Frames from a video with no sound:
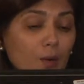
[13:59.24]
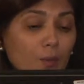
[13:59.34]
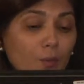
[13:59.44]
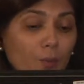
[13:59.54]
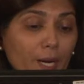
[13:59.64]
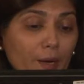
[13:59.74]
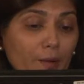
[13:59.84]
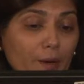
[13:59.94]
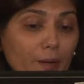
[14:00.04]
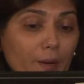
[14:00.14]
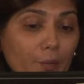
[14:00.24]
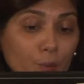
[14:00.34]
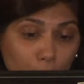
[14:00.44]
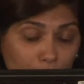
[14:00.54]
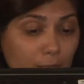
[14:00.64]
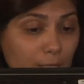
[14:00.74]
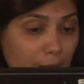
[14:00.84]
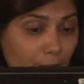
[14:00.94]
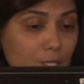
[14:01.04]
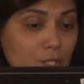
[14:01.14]
where we work in
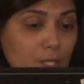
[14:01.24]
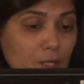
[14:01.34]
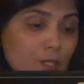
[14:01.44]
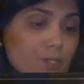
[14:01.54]
Karachi. The Indus